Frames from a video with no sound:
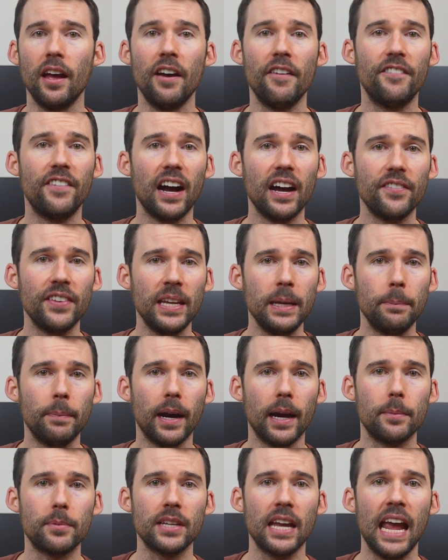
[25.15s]
five heat
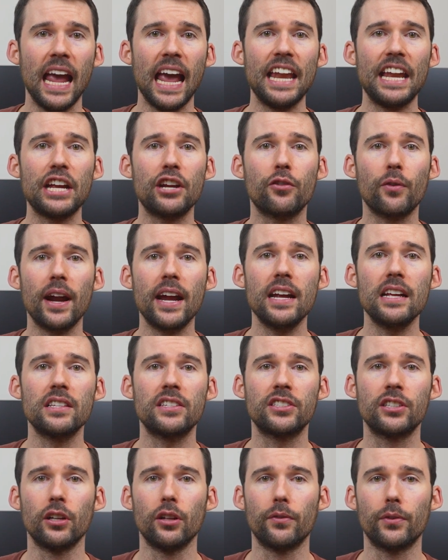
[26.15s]
pipes, and a gray and
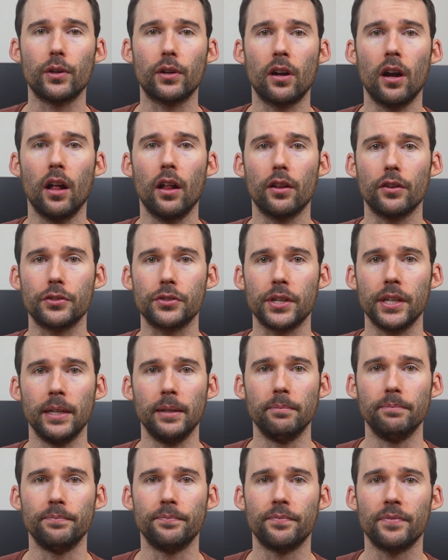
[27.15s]
silver color
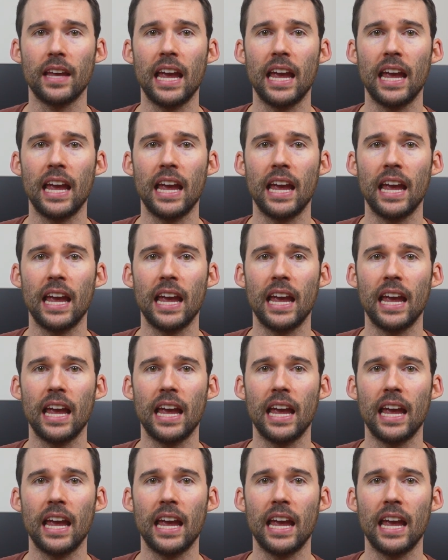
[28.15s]
scheme.